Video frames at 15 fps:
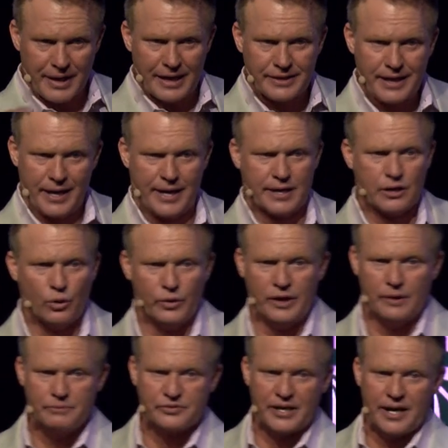began to heckle
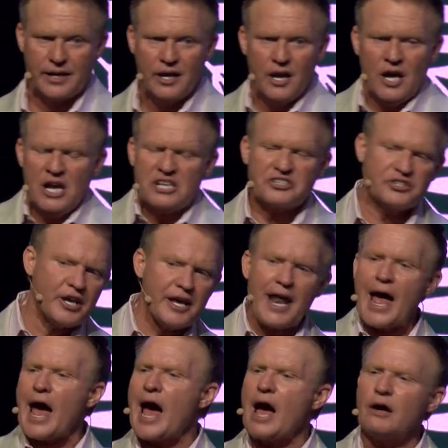him saying, sit
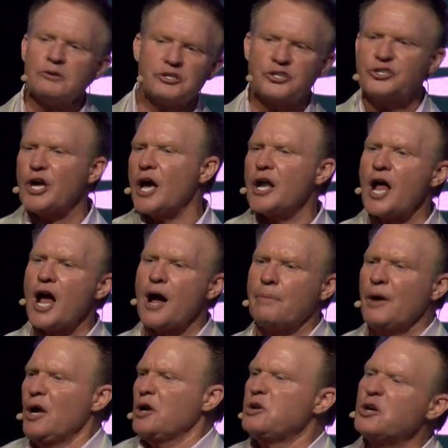down, shut up.
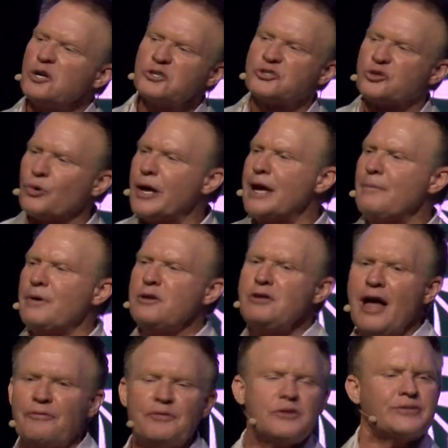You're dreaming.
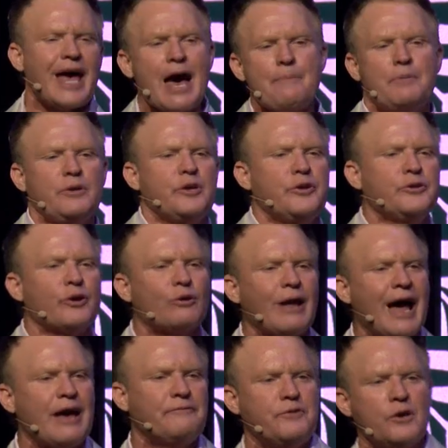Nothing's happened in your
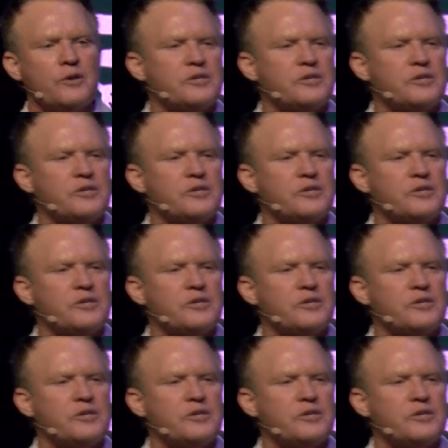life.